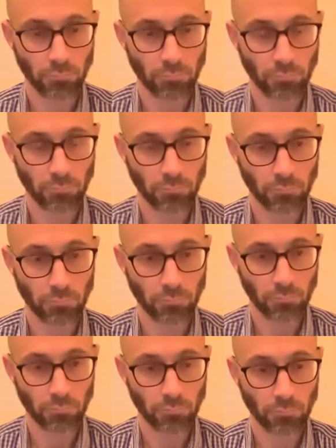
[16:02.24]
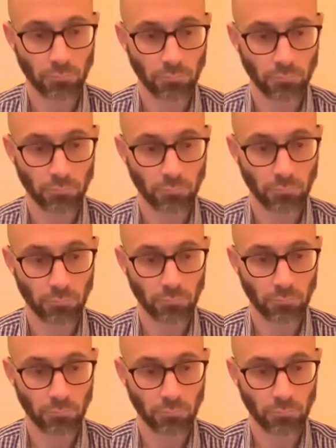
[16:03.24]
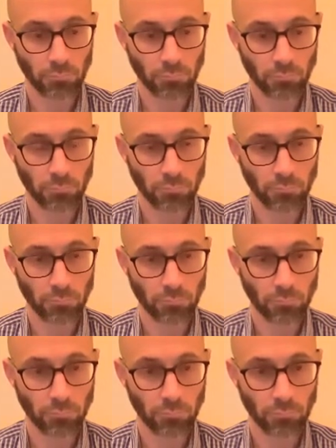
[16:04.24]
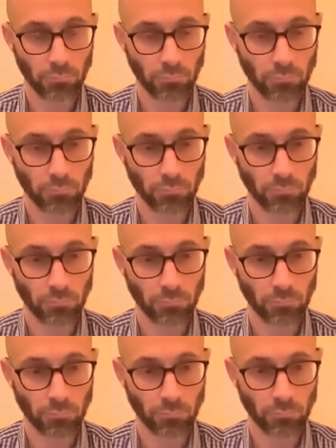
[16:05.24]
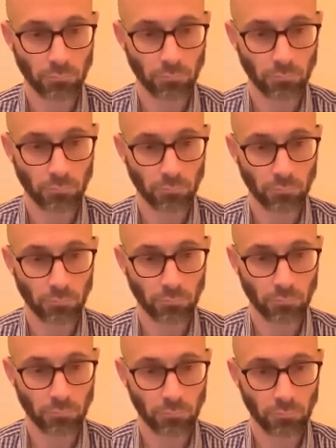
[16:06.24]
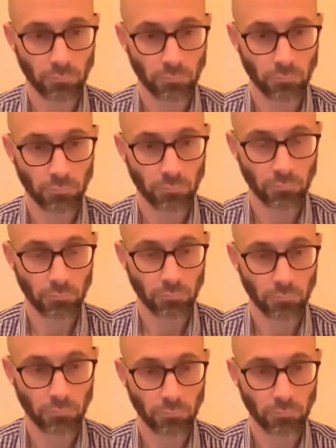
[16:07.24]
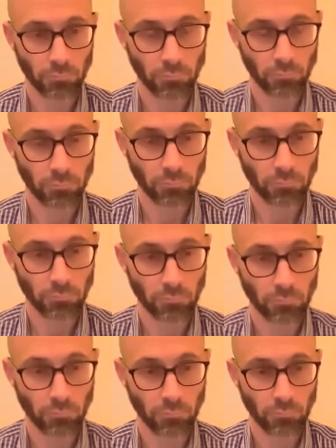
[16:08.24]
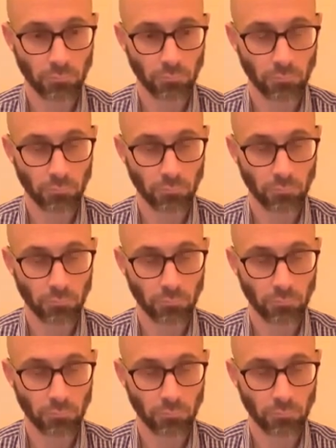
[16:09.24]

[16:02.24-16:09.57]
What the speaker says: (silent)